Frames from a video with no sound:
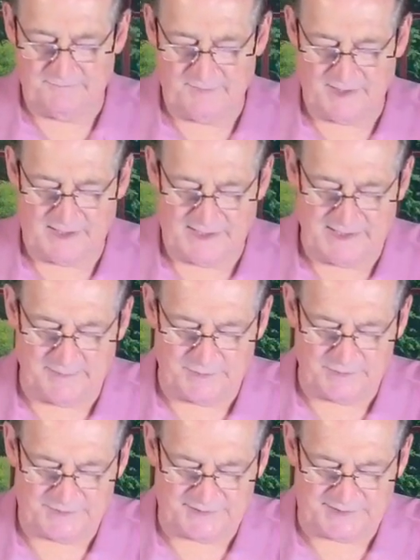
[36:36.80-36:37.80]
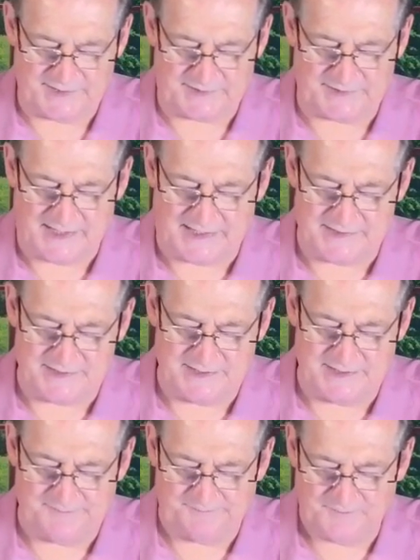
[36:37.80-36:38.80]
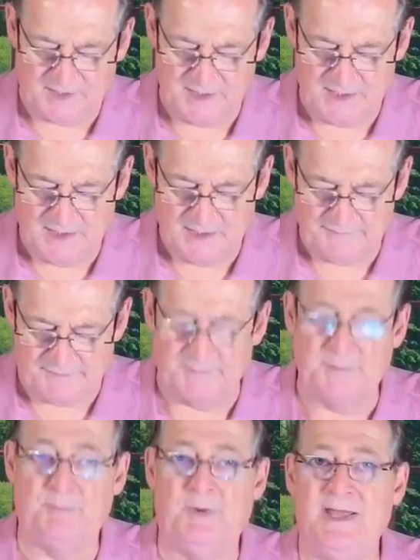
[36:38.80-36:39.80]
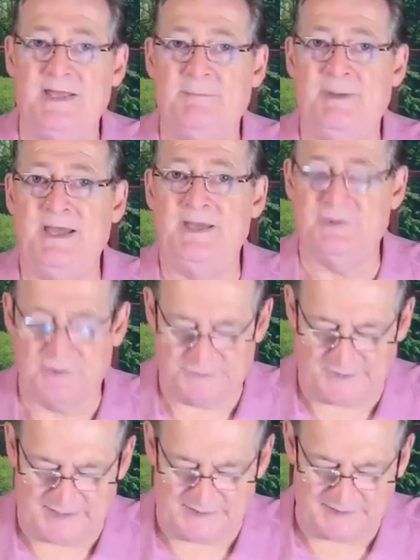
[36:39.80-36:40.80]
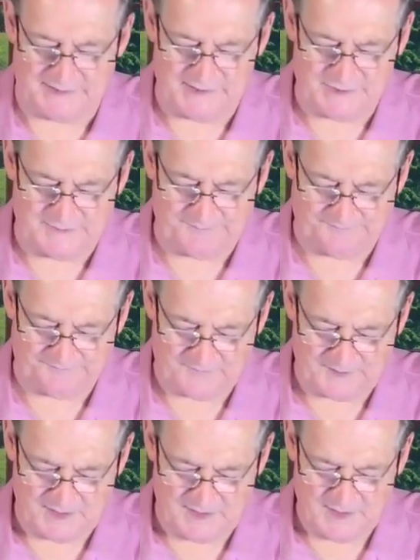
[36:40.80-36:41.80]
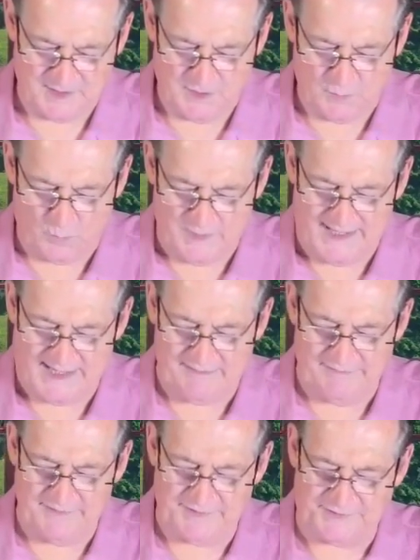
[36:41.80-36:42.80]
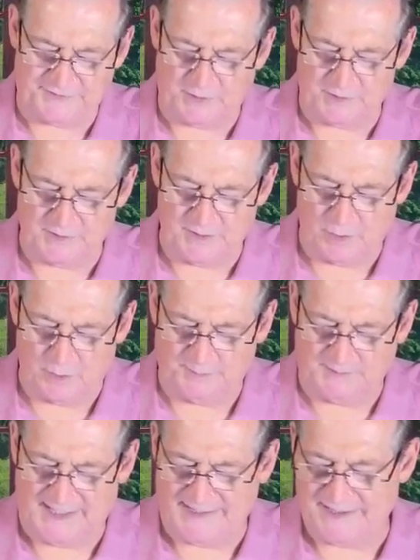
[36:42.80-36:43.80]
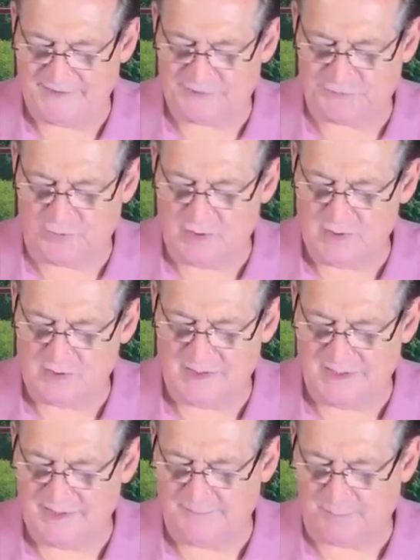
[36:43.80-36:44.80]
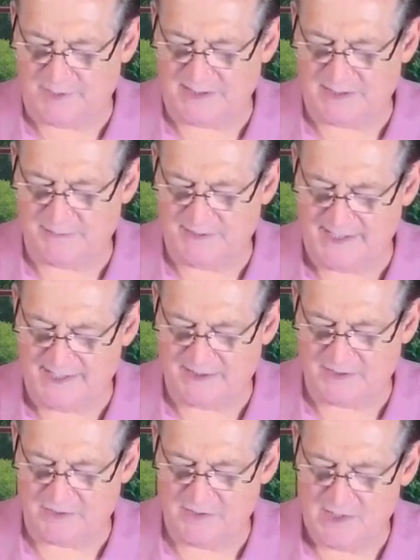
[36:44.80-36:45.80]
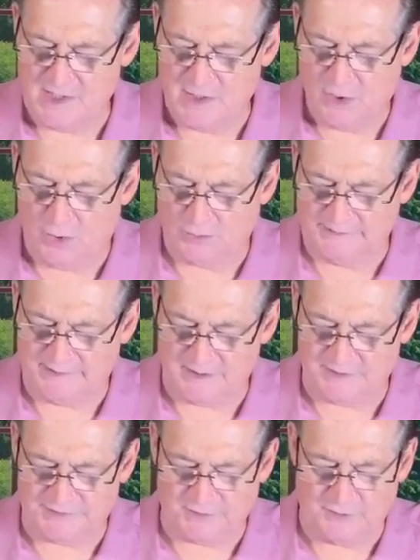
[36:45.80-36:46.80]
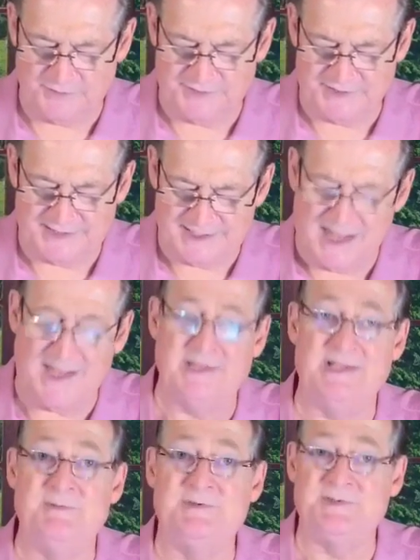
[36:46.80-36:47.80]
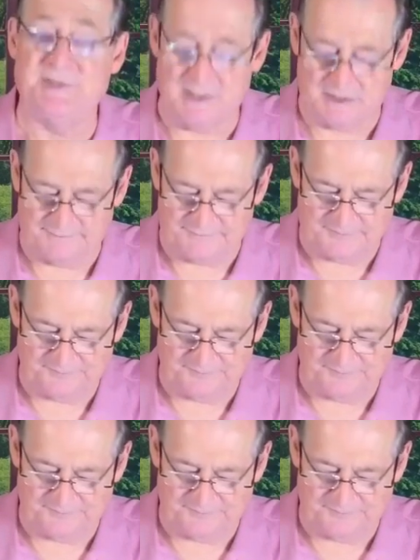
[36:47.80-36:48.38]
Uh, Hebrews 6:19 from the Passion translation. We have this certain hope like a strong unbreakable anchor holding our souls to God Himself.